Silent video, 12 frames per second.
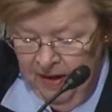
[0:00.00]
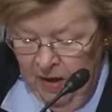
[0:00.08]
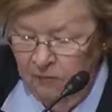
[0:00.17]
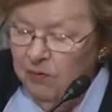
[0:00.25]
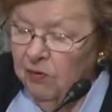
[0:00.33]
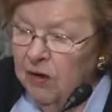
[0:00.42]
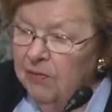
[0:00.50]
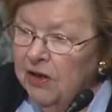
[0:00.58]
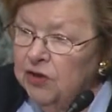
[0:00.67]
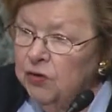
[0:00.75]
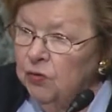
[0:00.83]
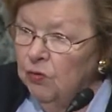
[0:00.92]
and we want to
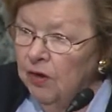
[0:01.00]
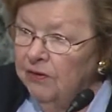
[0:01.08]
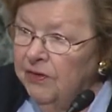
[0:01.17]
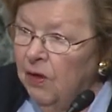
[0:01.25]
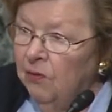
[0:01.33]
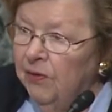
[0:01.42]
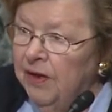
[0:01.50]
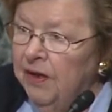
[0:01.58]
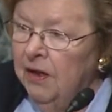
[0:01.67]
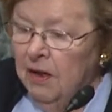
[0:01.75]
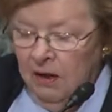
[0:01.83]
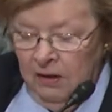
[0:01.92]
make sure that we
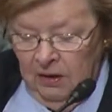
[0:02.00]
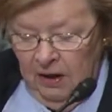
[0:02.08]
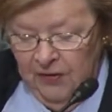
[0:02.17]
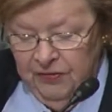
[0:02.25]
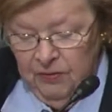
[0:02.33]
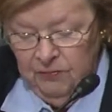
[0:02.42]
let